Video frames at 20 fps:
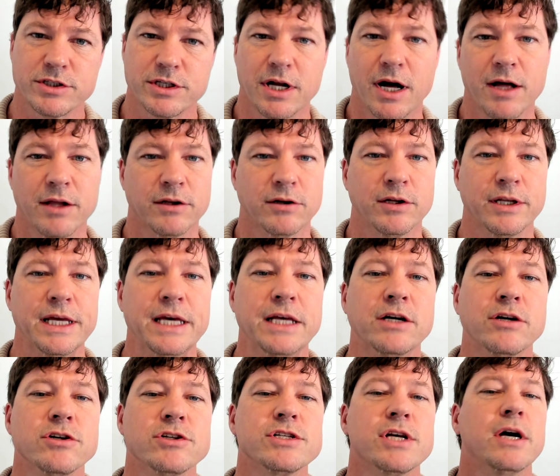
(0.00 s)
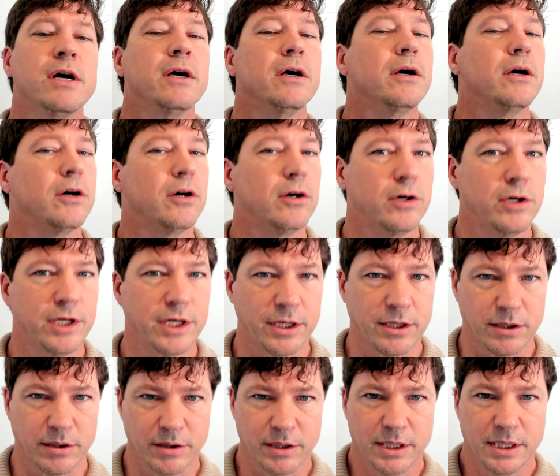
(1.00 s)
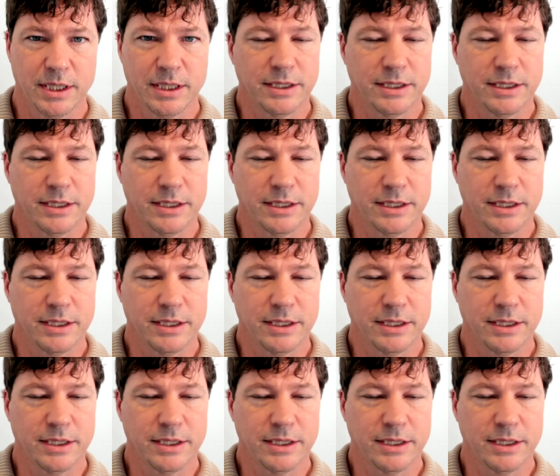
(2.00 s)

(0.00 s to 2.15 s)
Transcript: and other leaders earlier,